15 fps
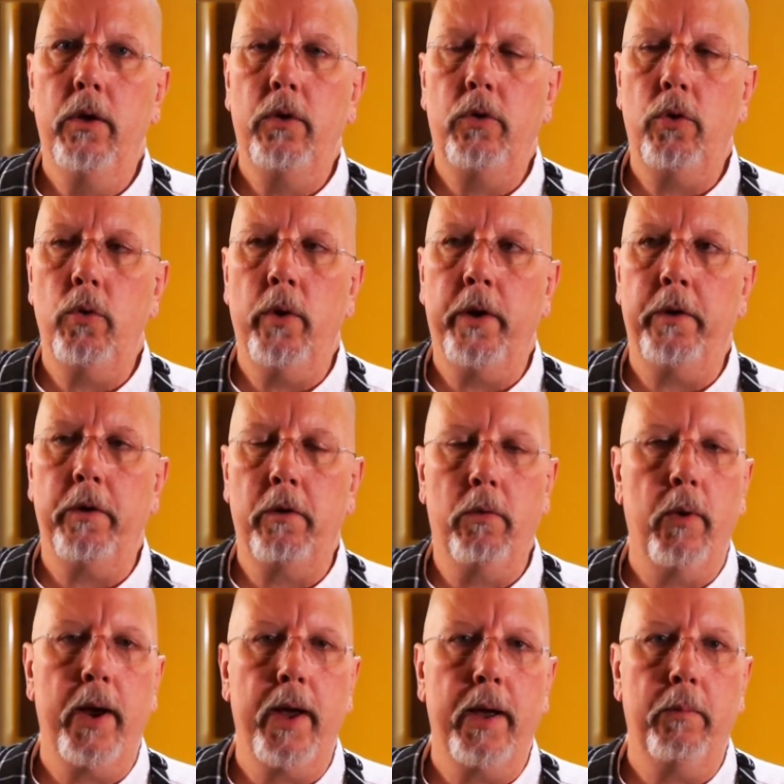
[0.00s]
200
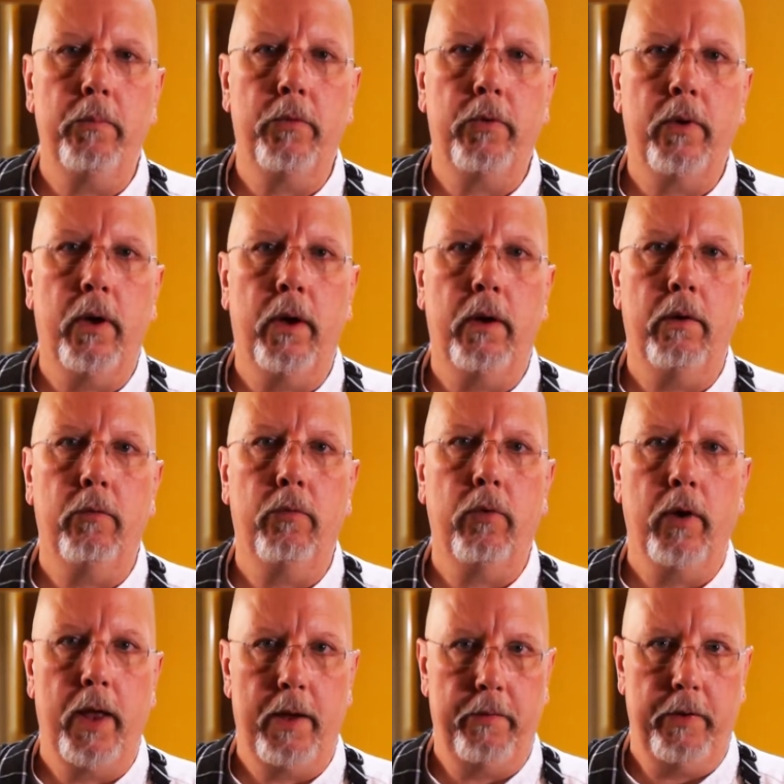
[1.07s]
grams of
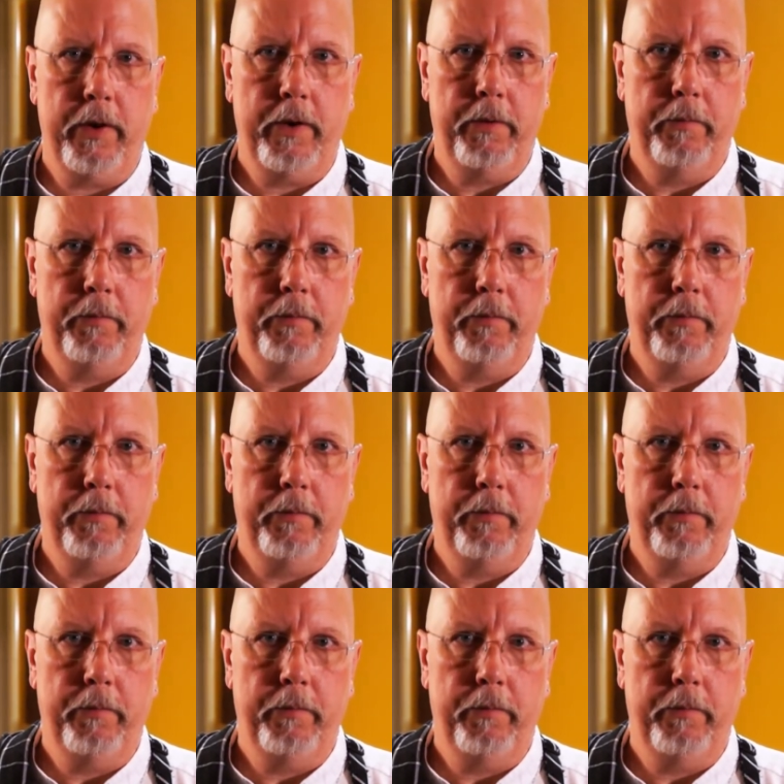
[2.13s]
leaven.